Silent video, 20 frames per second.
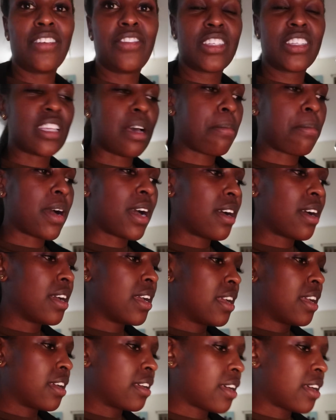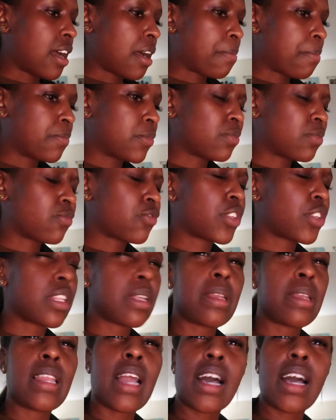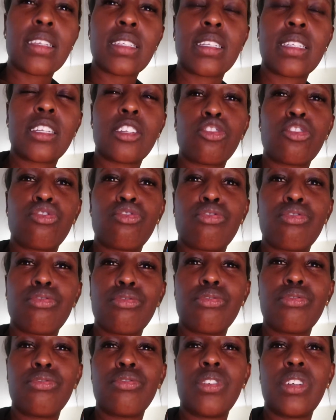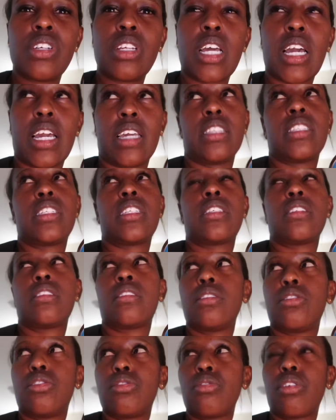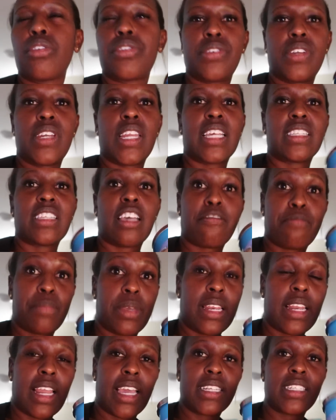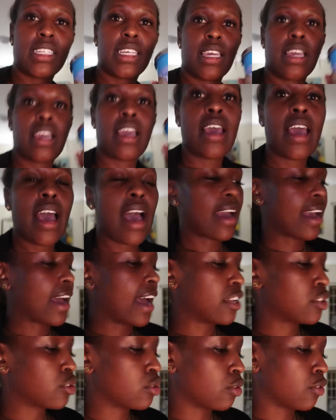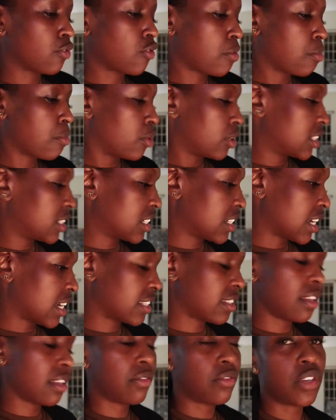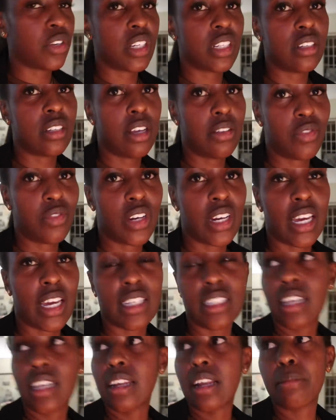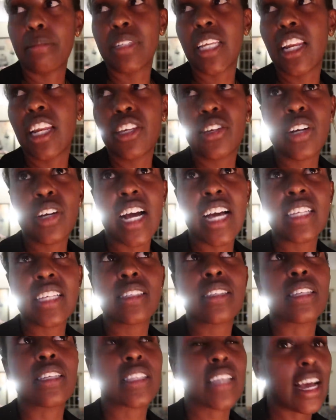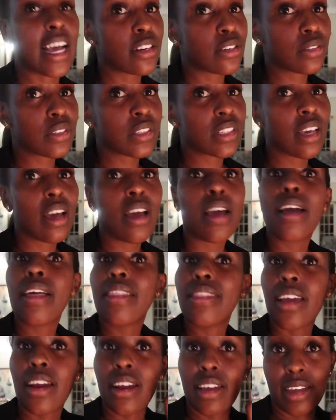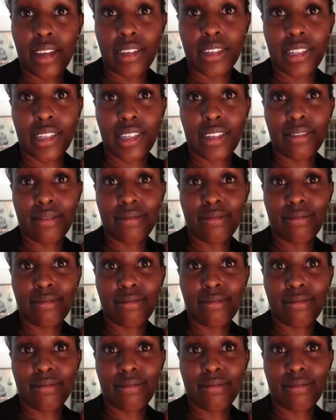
For the last two nights, is it two or three nights, I've been lighting a candle from Monte Das every night, and I'm telling you guys, these candles, they're it.